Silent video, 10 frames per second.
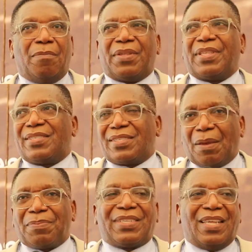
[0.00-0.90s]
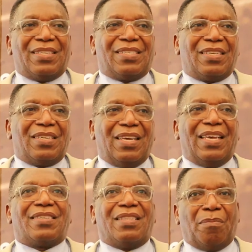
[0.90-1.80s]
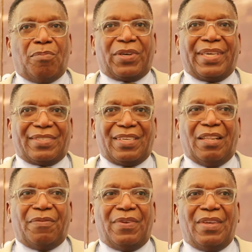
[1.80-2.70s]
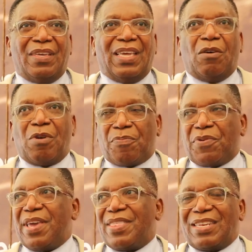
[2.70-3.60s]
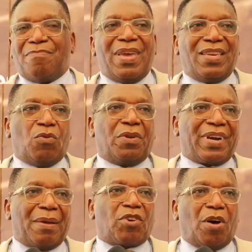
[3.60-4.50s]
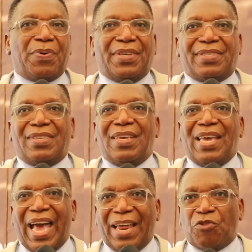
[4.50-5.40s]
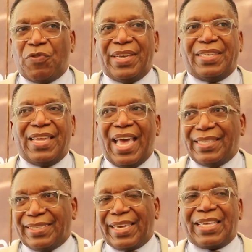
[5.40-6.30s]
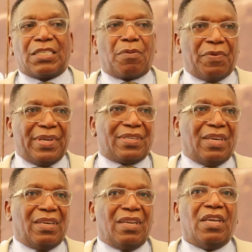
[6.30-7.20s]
But the substance is in the book itself. And we pray that many will grab copies and read and take inspiration